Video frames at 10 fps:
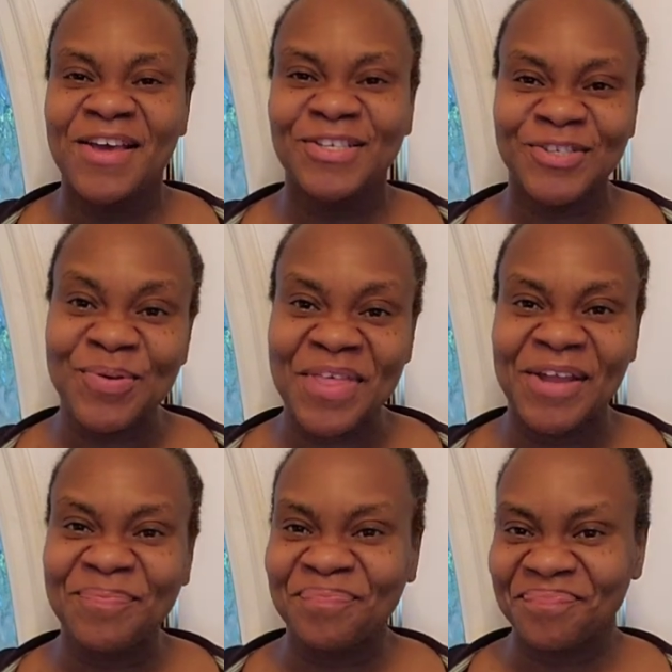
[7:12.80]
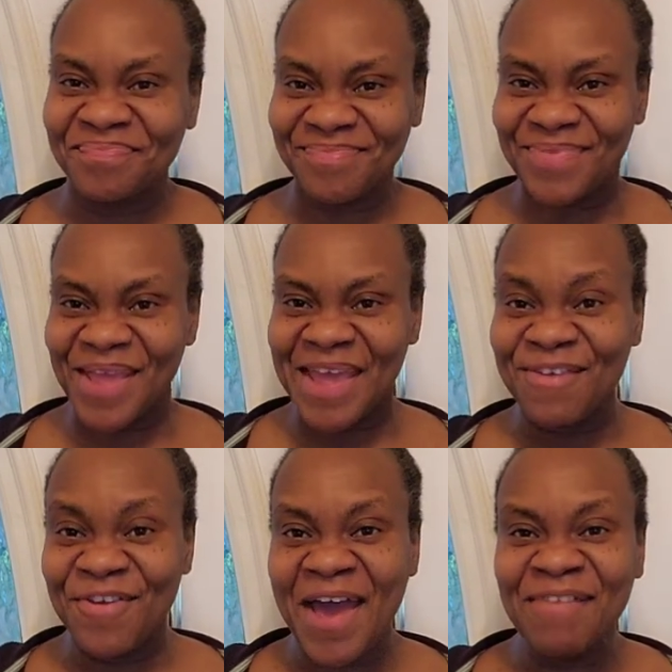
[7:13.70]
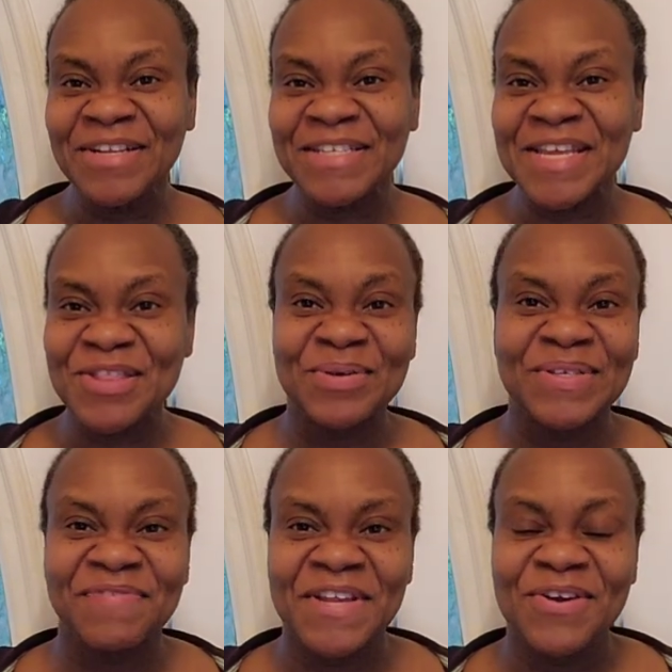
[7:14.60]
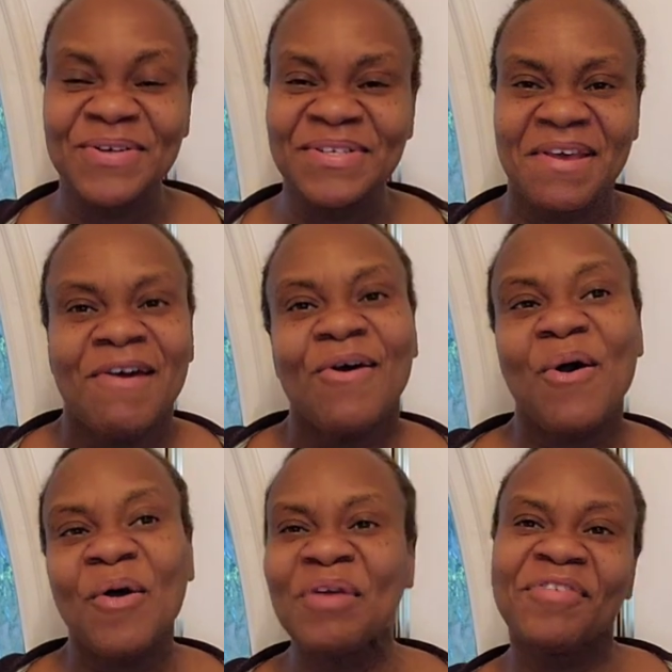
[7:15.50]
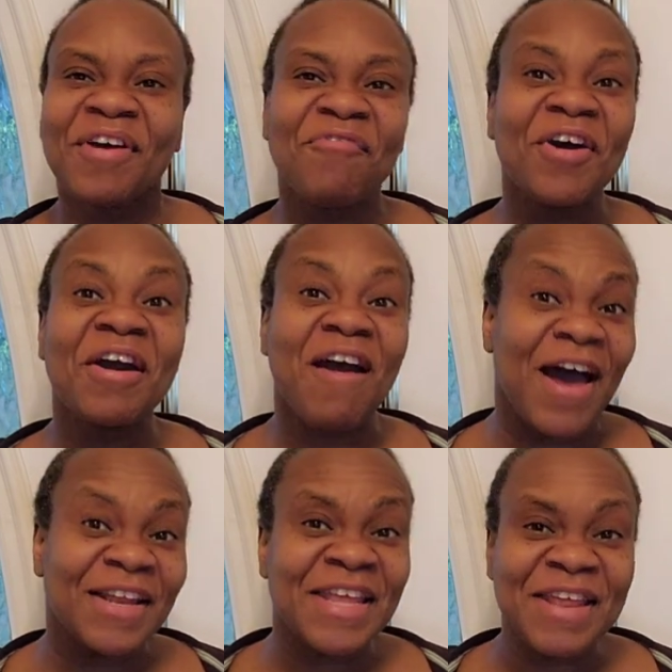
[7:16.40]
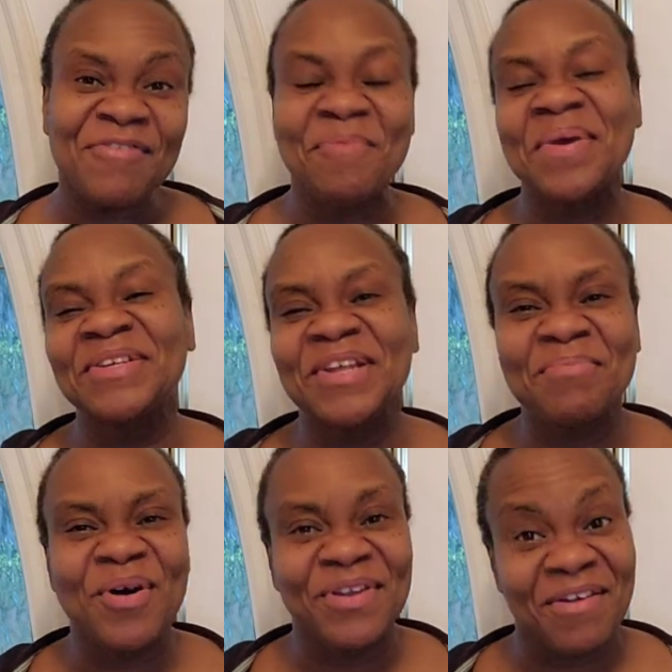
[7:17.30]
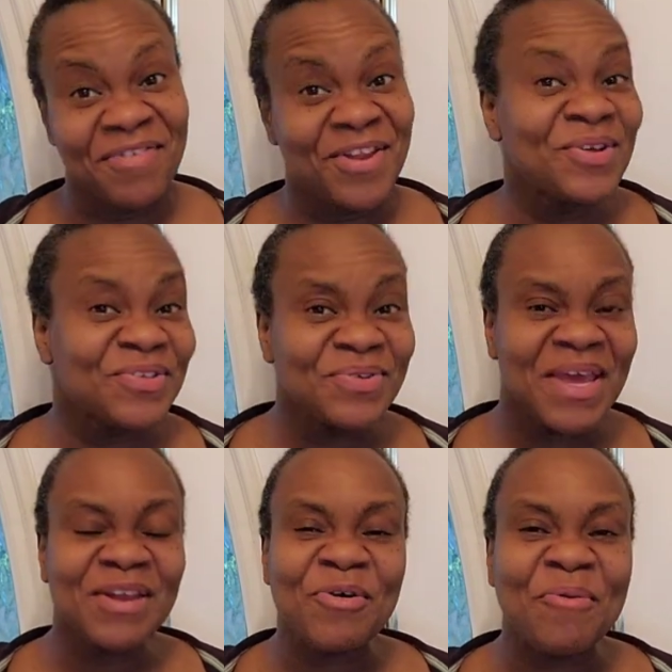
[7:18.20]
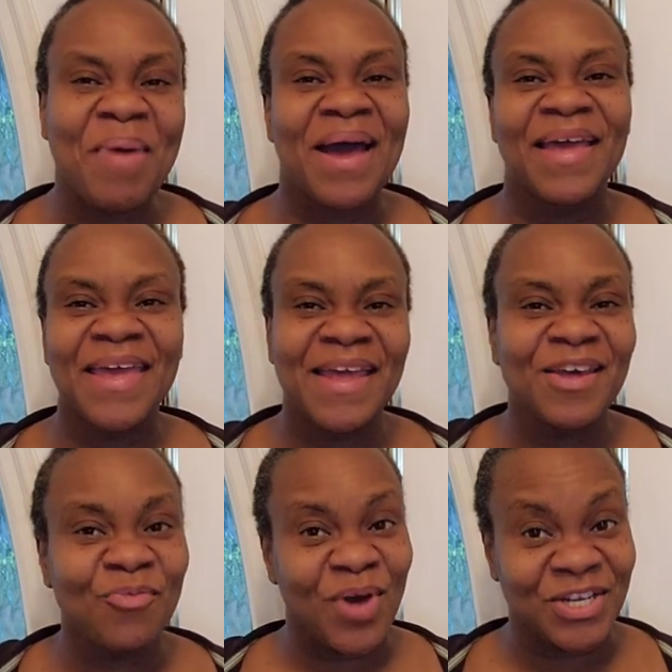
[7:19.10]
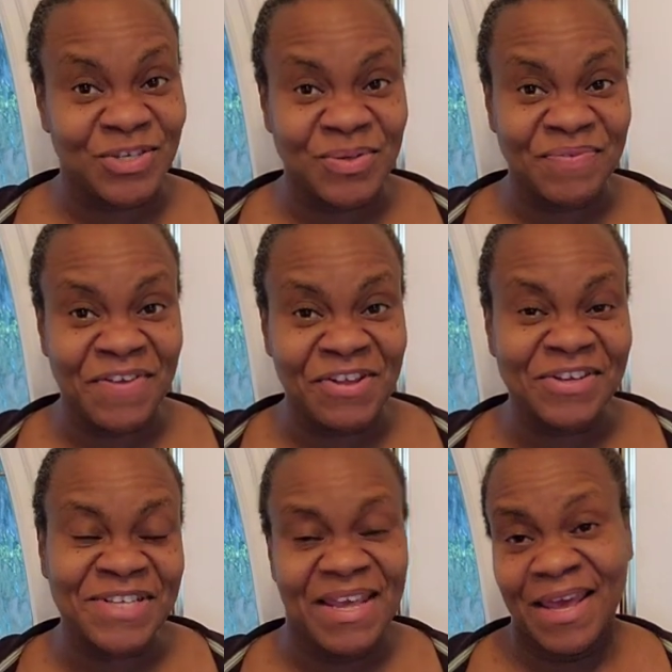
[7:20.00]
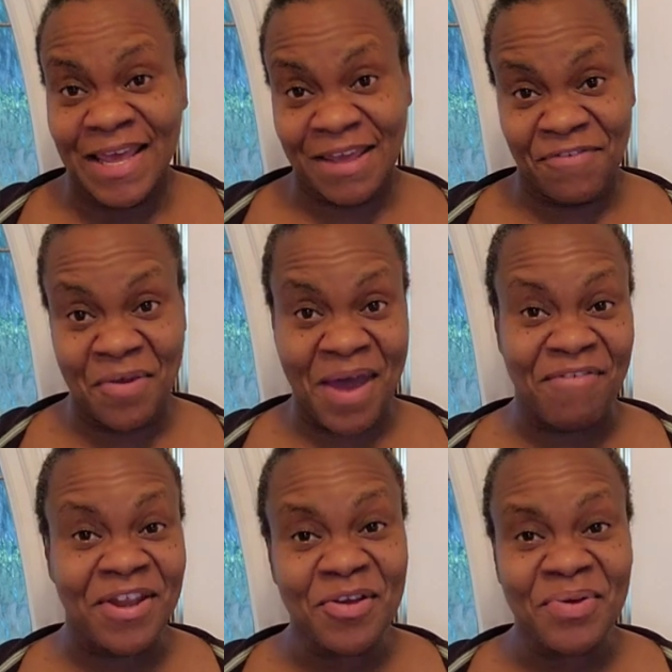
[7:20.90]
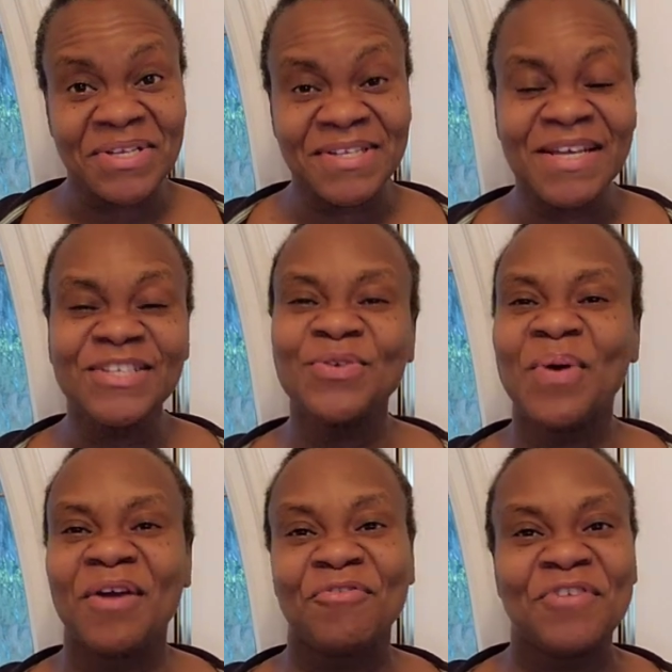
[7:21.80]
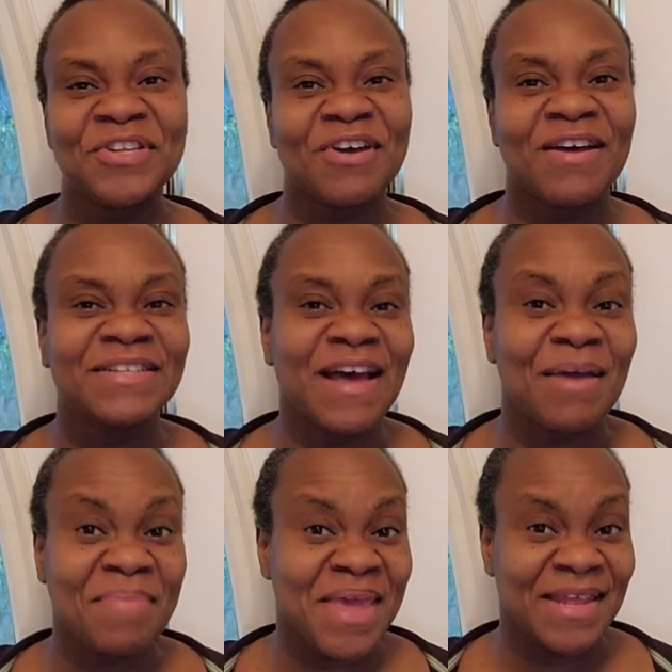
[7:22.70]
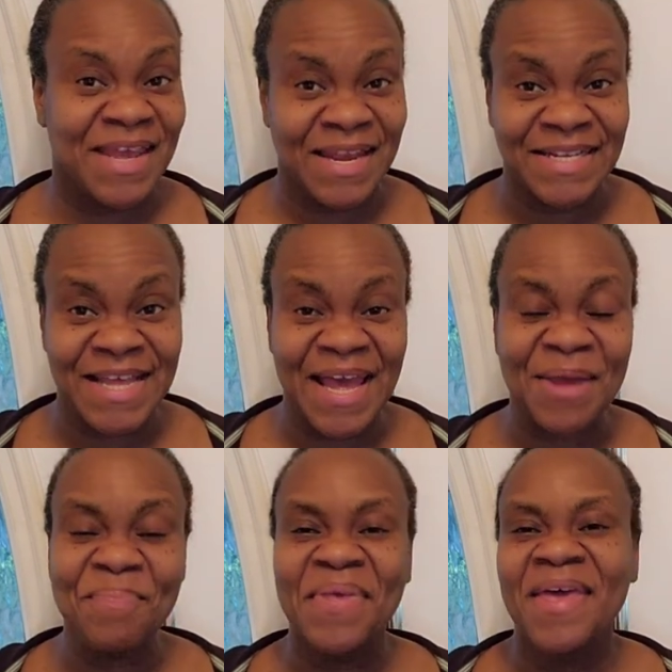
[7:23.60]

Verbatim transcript: So then, if you haven't seen those videos, or if you have forgotten the information about that videos, you can go back again and watch those videos. If you have any questions, you are free to contact me at any time,